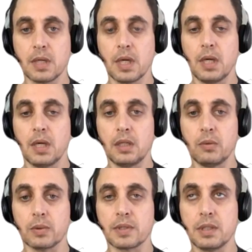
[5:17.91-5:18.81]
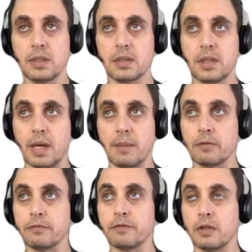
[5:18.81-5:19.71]
and you will see the type
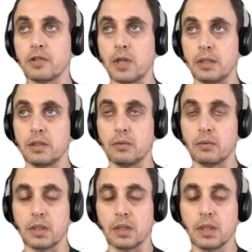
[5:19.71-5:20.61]
of JWT token.